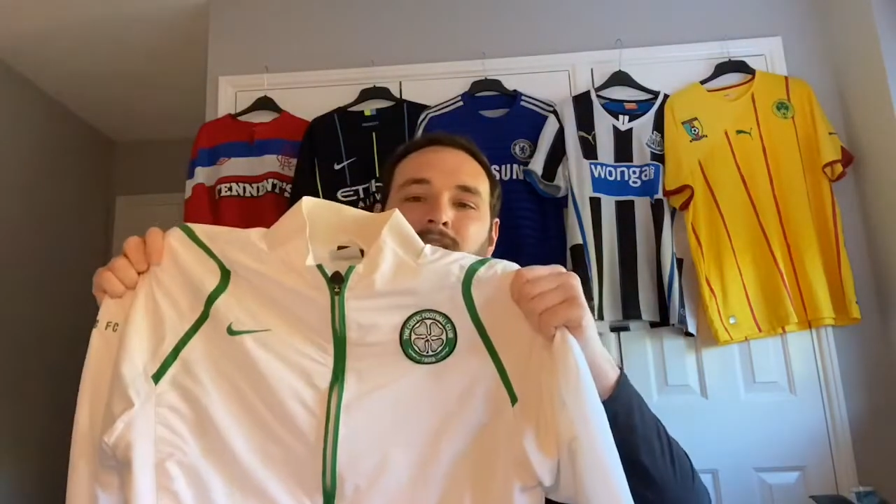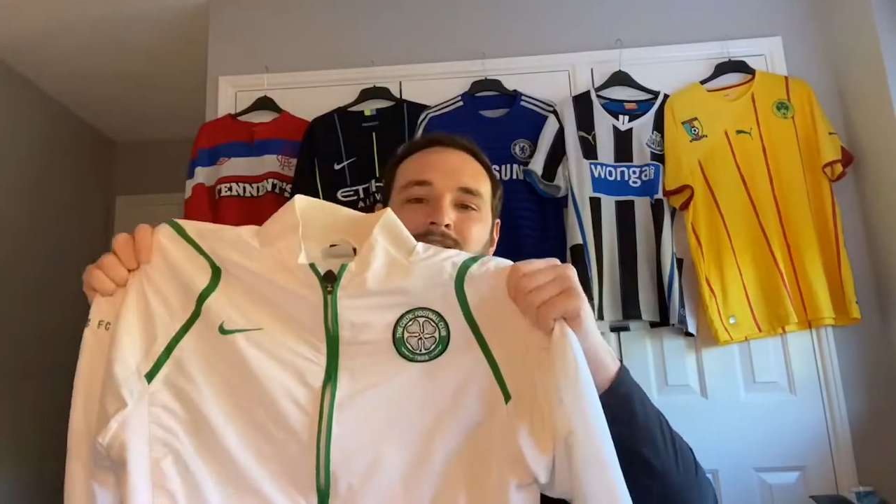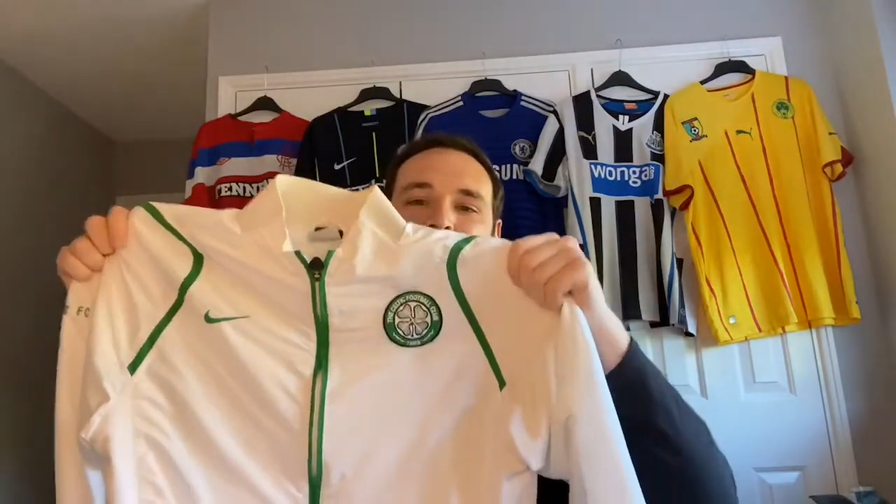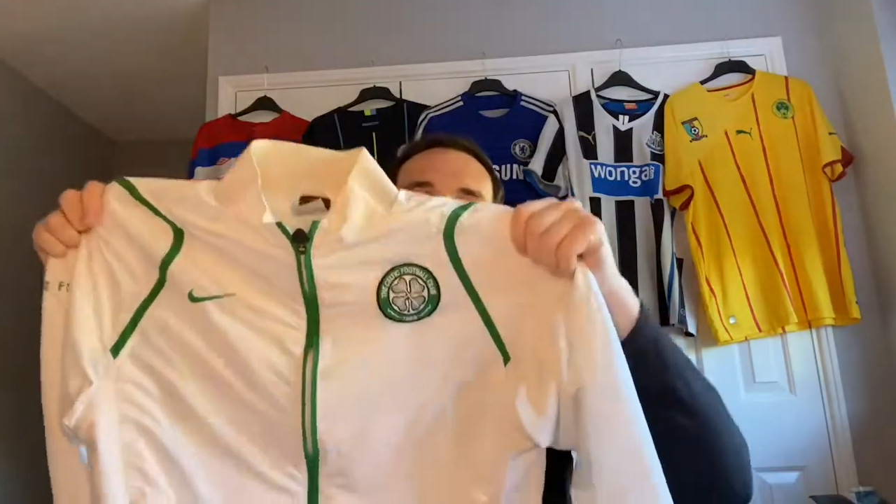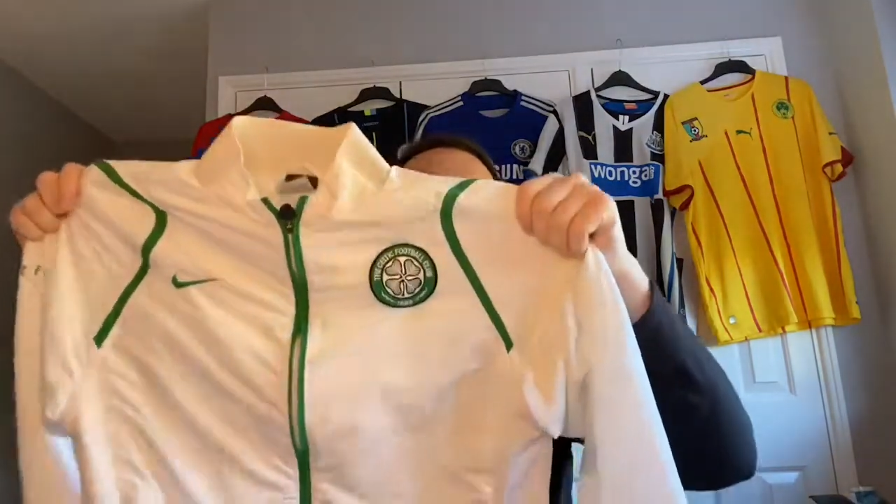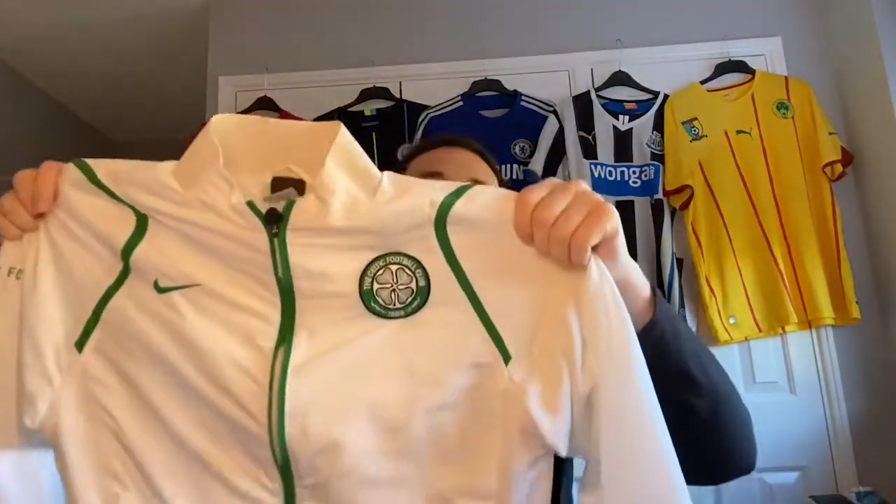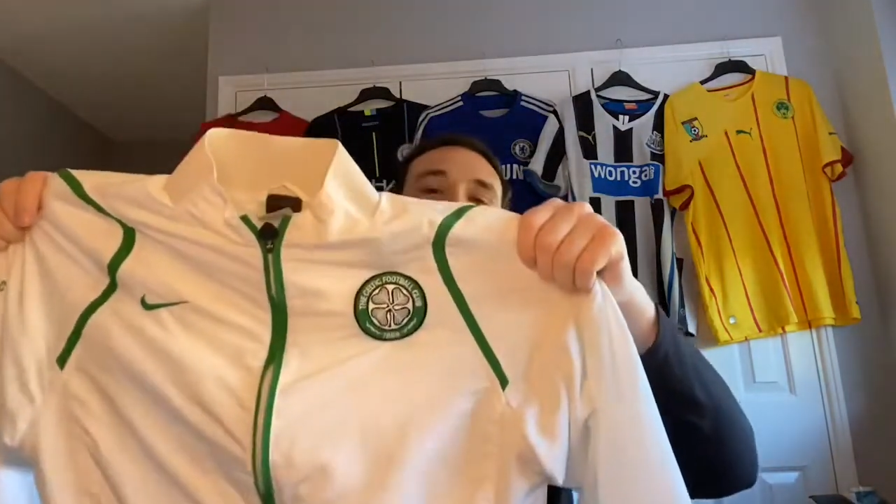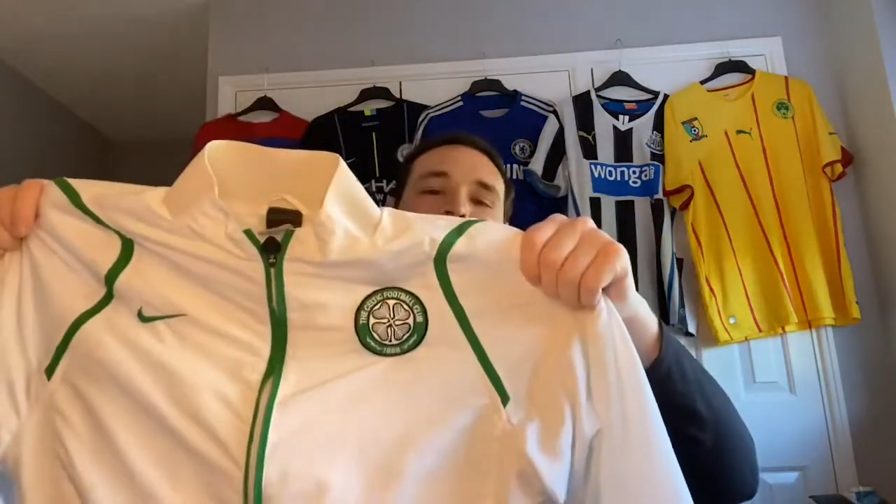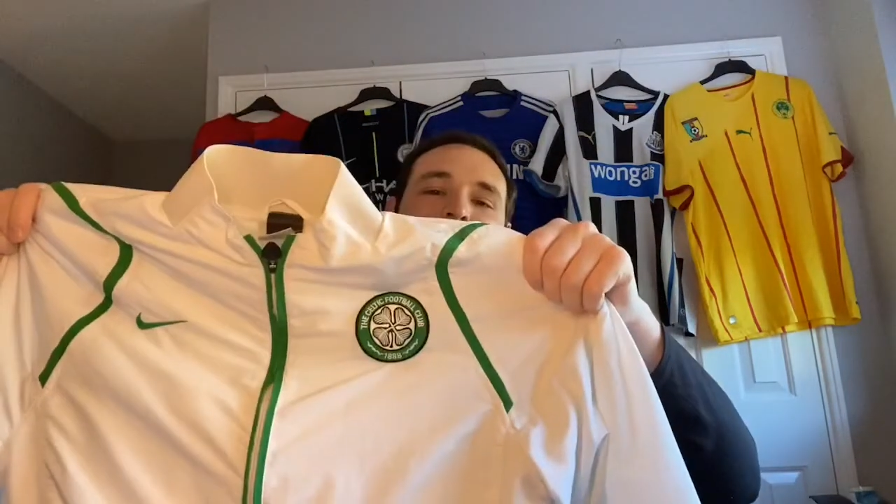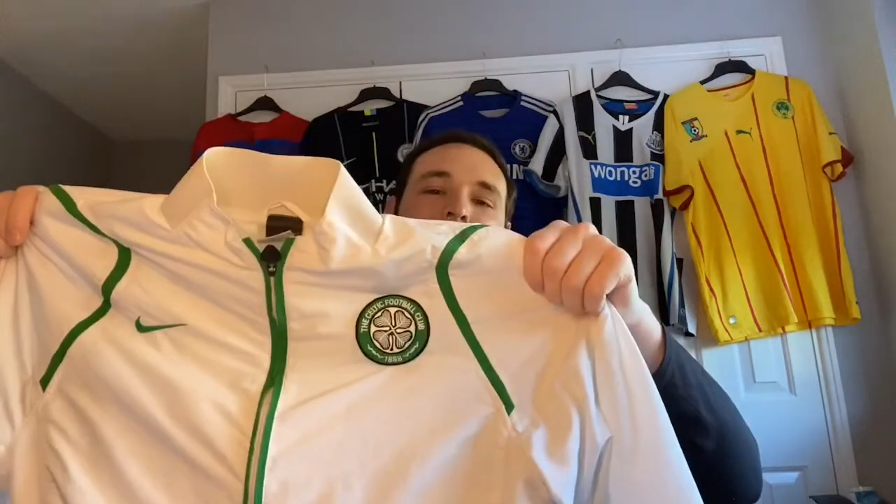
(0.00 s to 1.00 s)
really tell,
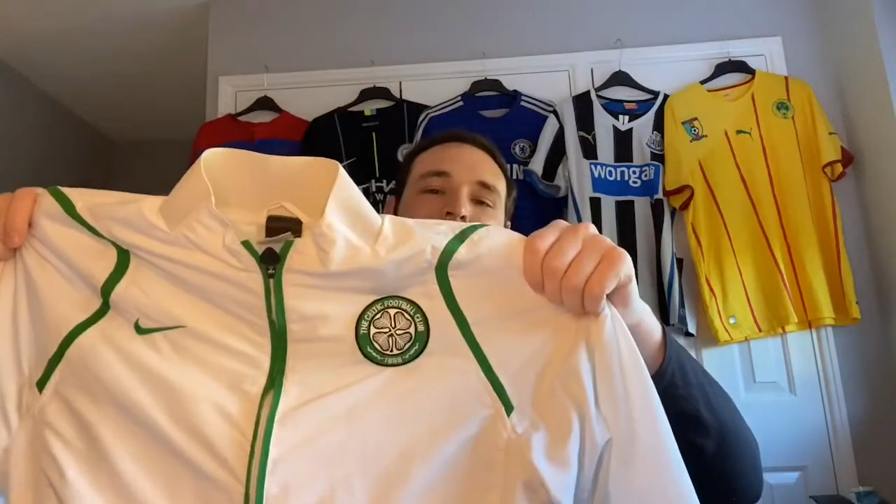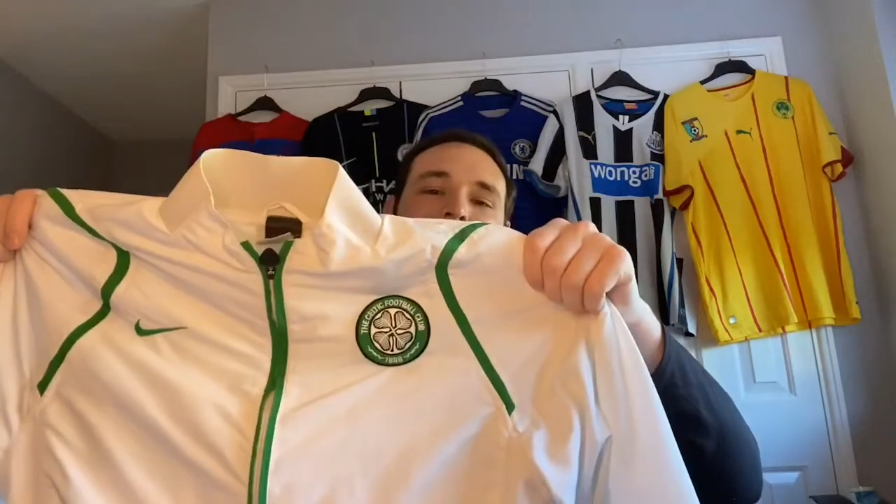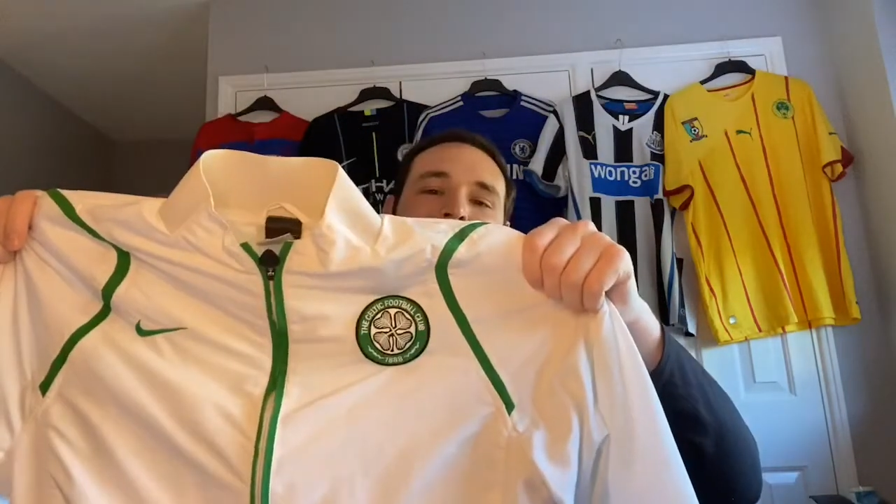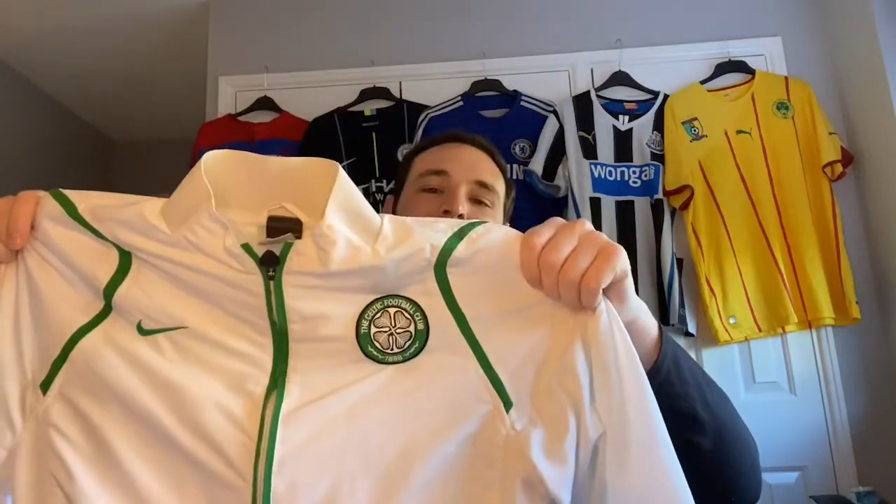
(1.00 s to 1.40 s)
to be honest.